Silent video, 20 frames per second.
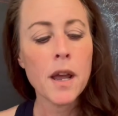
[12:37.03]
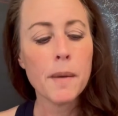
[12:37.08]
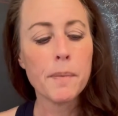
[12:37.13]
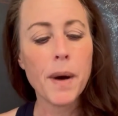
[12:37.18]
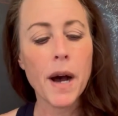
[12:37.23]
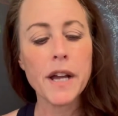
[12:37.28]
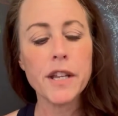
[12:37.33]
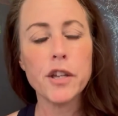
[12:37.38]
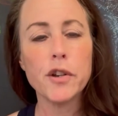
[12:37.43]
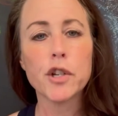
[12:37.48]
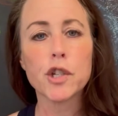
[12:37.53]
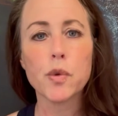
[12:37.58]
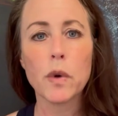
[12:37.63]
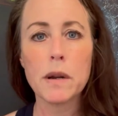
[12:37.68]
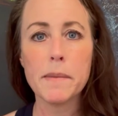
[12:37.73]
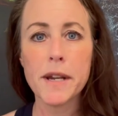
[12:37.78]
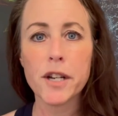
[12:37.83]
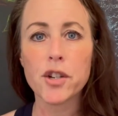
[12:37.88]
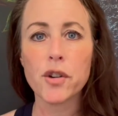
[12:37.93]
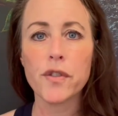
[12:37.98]
But you just want to
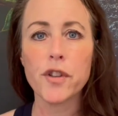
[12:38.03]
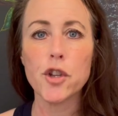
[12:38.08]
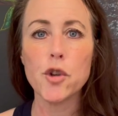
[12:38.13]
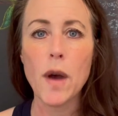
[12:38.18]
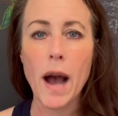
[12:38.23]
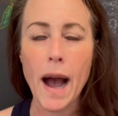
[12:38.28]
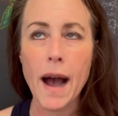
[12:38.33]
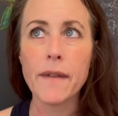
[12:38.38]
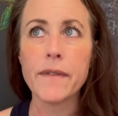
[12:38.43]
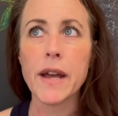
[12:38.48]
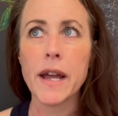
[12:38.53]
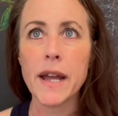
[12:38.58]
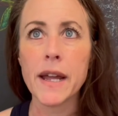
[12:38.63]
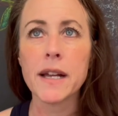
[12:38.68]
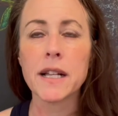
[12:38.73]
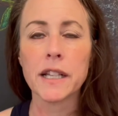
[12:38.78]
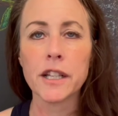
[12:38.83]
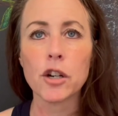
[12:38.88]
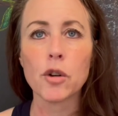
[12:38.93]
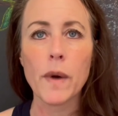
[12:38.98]
make sure that you have a
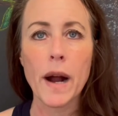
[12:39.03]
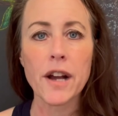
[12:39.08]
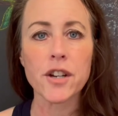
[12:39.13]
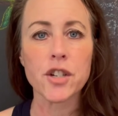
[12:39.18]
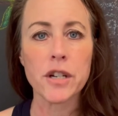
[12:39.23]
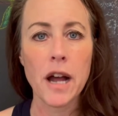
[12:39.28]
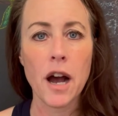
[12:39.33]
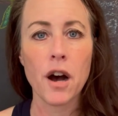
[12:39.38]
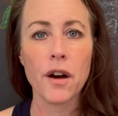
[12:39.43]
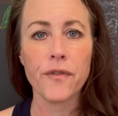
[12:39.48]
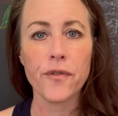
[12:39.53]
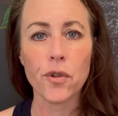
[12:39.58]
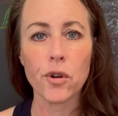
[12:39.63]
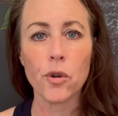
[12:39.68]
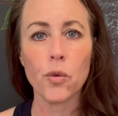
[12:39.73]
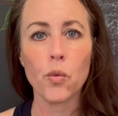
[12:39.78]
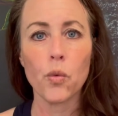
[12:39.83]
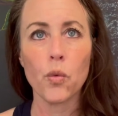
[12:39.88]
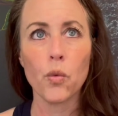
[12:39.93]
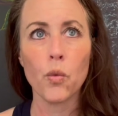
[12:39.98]
clear rationale for